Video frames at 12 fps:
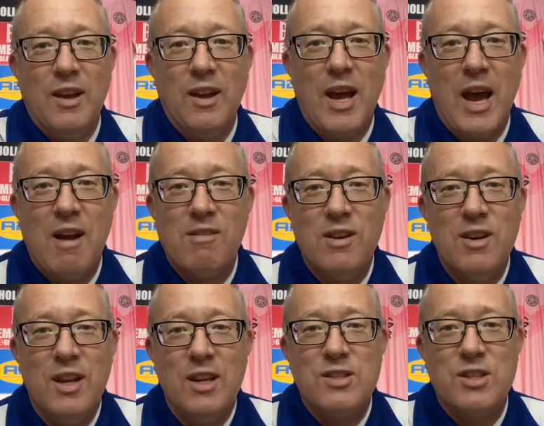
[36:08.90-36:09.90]

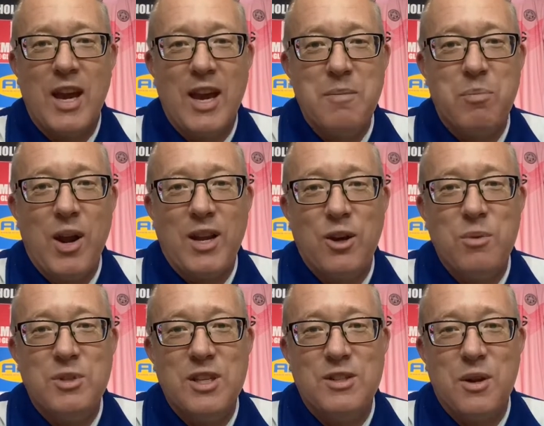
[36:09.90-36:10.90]
Aaron is saying, Brett
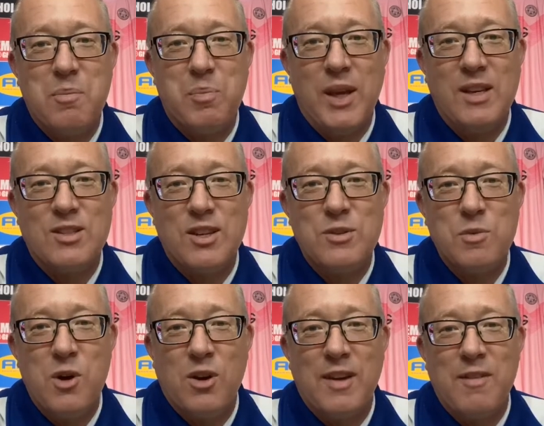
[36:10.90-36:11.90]
Coombs is doing pizzas. I'm
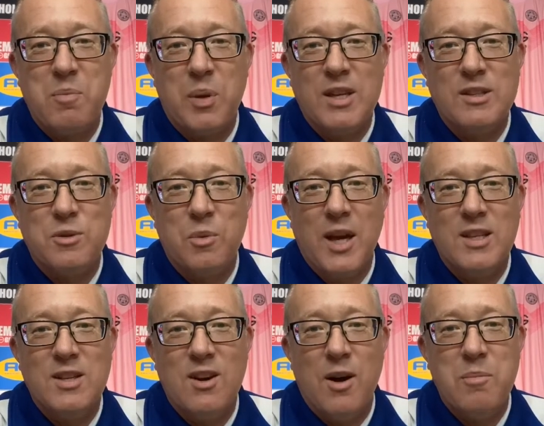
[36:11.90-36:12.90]
not giving pizzas away
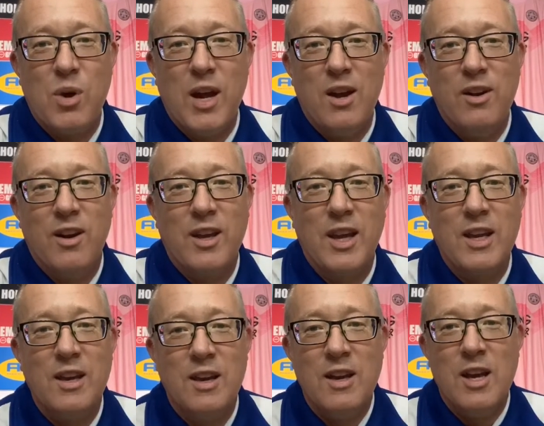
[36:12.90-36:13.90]
tonight, Brett.
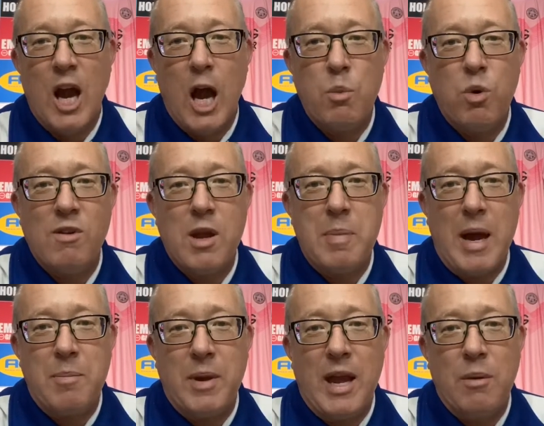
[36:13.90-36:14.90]
Unlucky. I worry
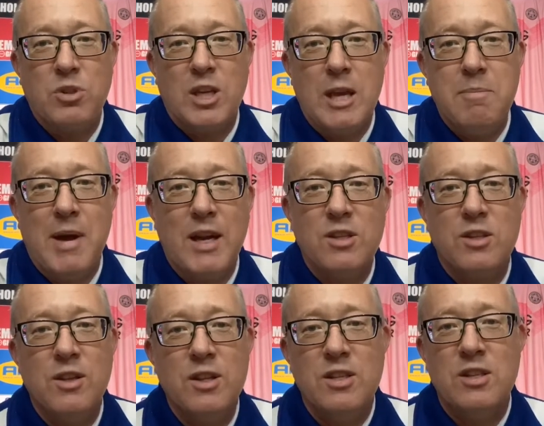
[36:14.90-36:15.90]
about being able to keep
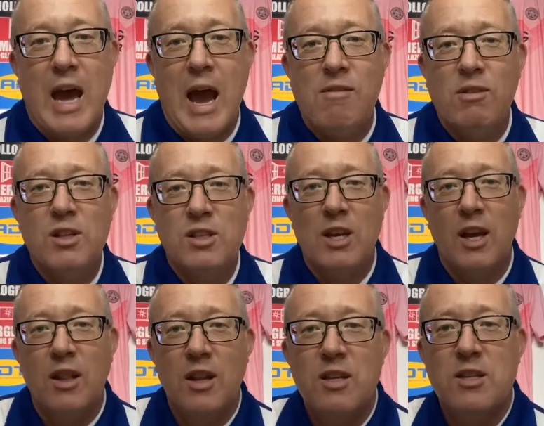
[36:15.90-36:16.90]
Maddison. This is Aaron
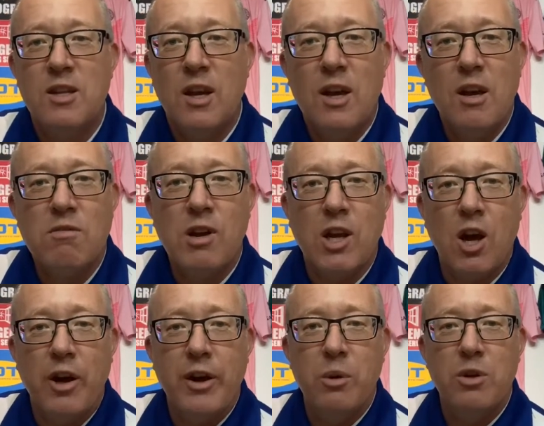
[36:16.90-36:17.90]
saying this.
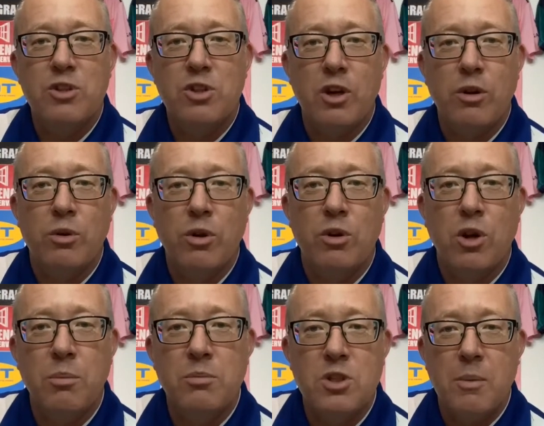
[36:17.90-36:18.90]
Ricardo and Soyuncu
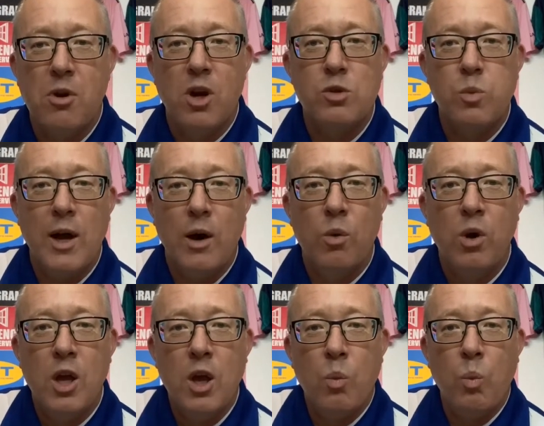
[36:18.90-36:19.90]
come summer as
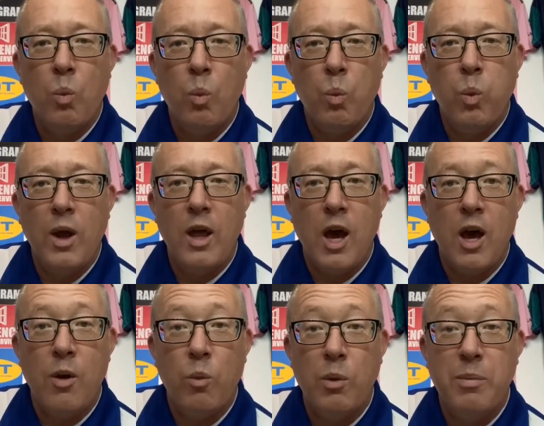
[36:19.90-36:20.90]
well.
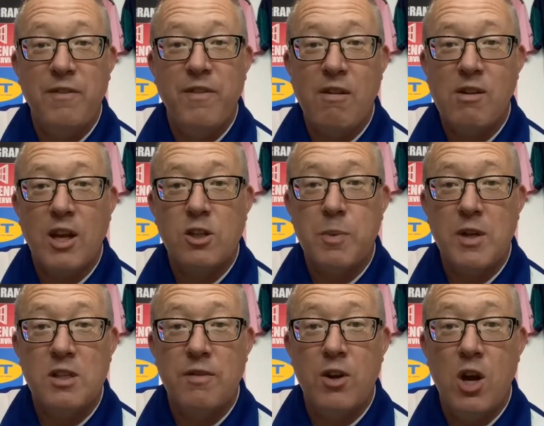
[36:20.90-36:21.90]
Will be very
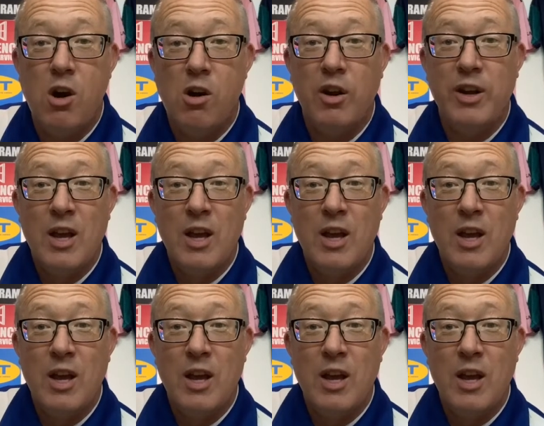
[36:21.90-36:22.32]
expensive and hard.